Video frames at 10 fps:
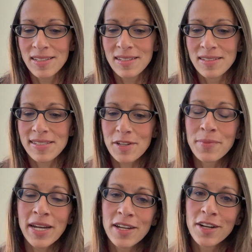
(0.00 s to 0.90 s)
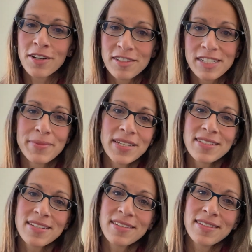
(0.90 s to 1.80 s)
So my
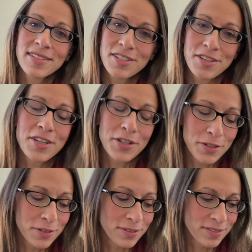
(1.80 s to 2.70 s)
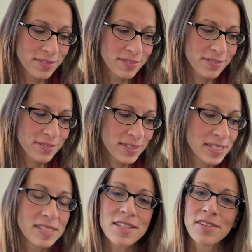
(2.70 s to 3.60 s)
encouragement to you
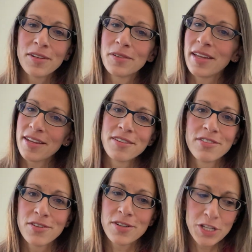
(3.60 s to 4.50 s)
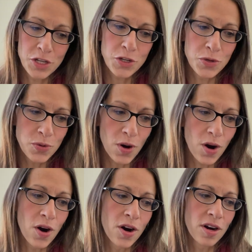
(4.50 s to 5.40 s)
is to know that you
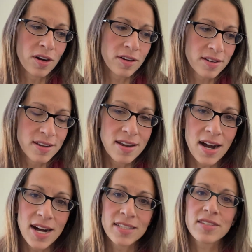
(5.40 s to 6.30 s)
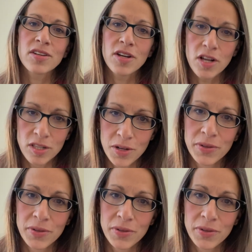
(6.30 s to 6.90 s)
are not alone